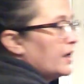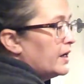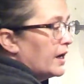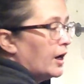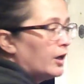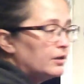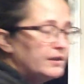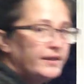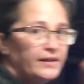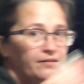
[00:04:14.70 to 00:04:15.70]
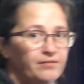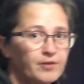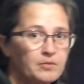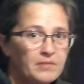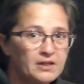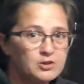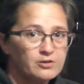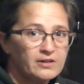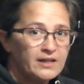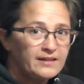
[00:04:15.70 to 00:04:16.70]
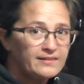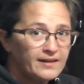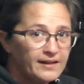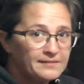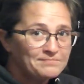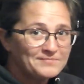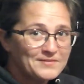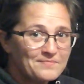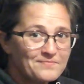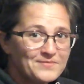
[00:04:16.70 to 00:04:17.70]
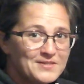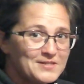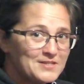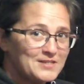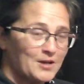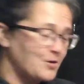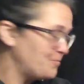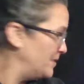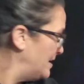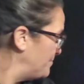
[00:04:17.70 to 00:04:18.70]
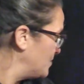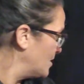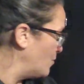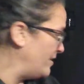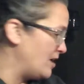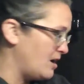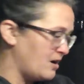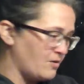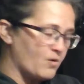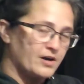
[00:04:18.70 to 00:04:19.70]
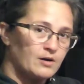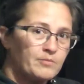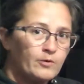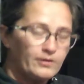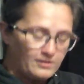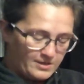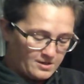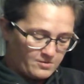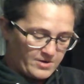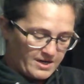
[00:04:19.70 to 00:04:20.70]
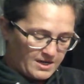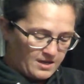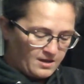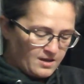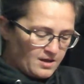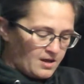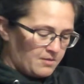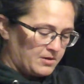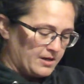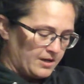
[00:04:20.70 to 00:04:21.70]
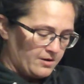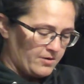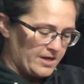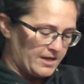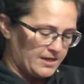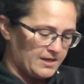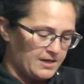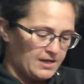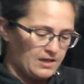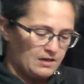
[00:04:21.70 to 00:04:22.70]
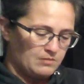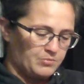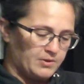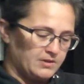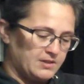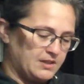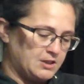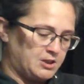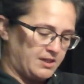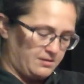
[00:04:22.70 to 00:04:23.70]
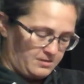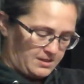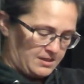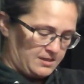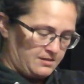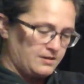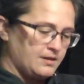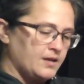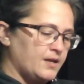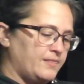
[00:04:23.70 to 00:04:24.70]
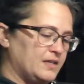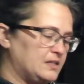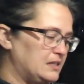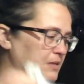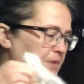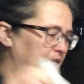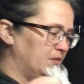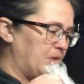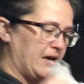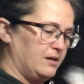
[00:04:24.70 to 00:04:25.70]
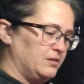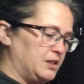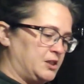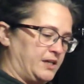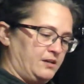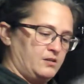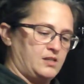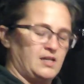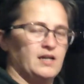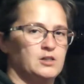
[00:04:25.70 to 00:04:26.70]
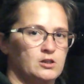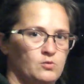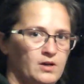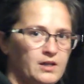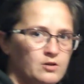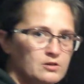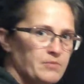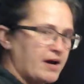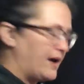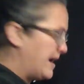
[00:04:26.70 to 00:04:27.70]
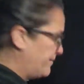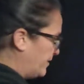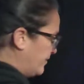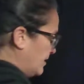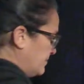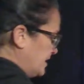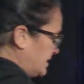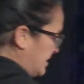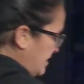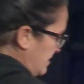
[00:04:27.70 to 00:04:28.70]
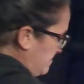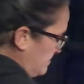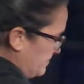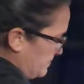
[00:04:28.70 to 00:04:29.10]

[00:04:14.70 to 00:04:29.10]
And I hardly ever measure anything. So, but we got our water boiling already. I'm going to go ahead and put these shells in. This is about a pound of shells, and I just want to use about half of them this time.